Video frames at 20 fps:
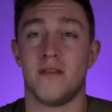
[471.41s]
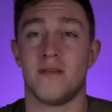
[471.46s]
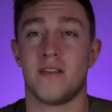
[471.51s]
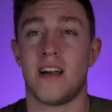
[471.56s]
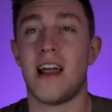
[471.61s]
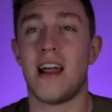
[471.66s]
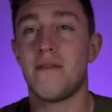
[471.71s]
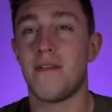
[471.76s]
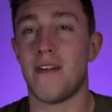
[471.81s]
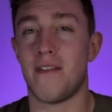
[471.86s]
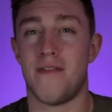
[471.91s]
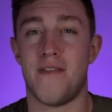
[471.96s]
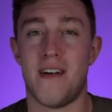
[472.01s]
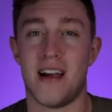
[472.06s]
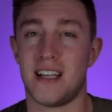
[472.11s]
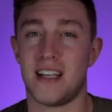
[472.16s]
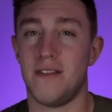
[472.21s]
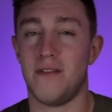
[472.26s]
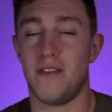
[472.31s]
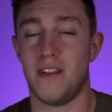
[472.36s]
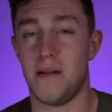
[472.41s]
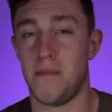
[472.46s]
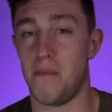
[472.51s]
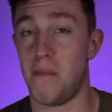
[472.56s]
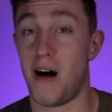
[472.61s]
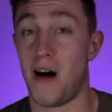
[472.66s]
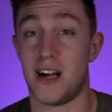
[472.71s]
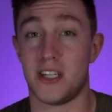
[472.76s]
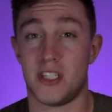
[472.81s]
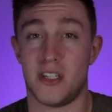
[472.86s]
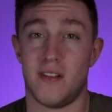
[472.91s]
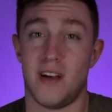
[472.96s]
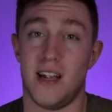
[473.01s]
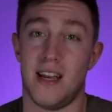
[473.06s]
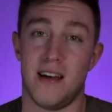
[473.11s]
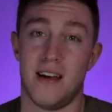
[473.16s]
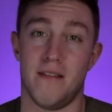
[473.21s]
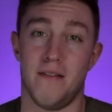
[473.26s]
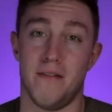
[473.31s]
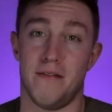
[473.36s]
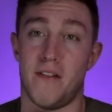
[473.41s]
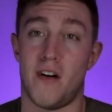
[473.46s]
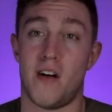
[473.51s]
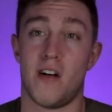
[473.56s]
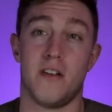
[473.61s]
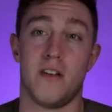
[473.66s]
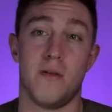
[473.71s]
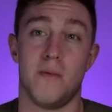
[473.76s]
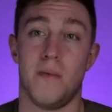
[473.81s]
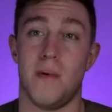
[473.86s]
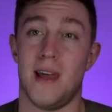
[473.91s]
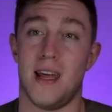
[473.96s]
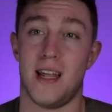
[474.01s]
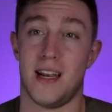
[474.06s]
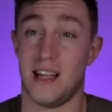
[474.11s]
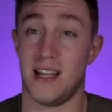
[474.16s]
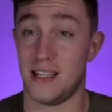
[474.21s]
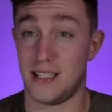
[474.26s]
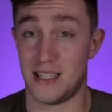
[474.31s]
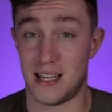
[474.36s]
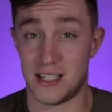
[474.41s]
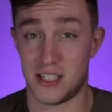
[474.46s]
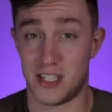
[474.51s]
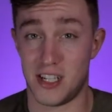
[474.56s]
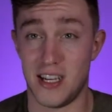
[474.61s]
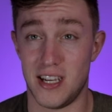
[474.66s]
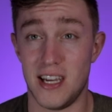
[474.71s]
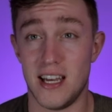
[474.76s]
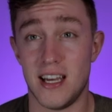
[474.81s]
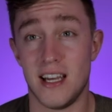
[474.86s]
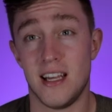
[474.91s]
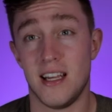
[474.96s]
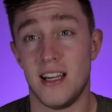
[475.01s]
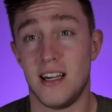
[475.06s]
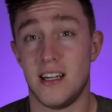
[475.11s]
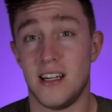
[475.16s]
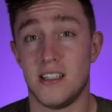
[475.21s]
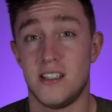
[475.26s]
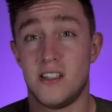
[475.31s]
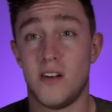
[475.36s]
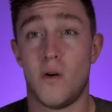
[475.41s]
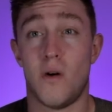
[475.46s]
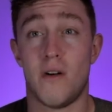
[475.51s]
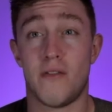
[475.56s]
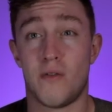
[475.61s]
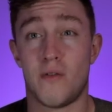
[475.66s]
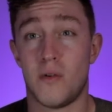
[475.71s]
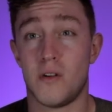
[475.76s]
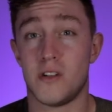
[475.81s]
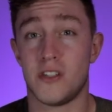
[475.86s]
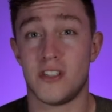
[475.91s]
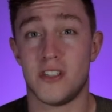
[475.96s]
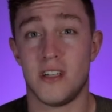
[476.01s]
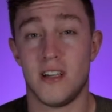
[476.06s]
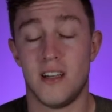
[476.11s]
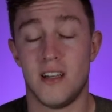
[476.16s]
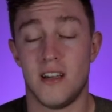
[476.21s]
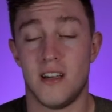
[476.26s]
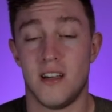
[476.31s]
kind of effectively modulating volume and intensity. So of course,